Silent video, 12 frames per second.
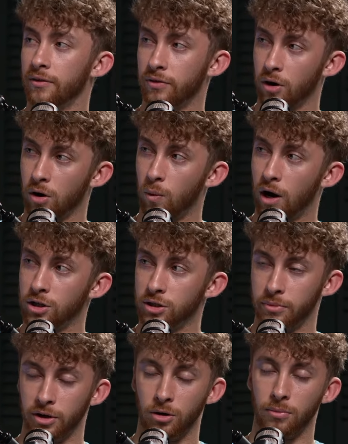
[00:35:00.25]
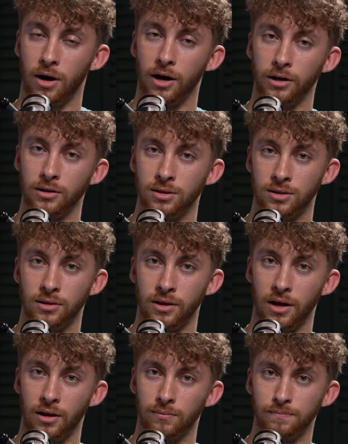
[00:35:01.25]
And if they are watching Bigger Pockets,
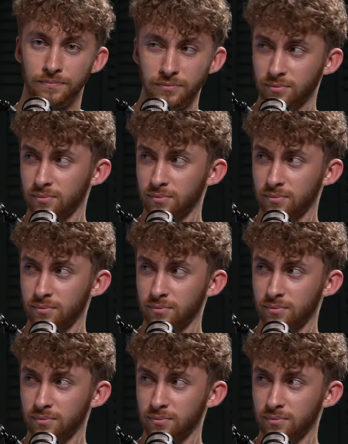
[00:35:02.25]
then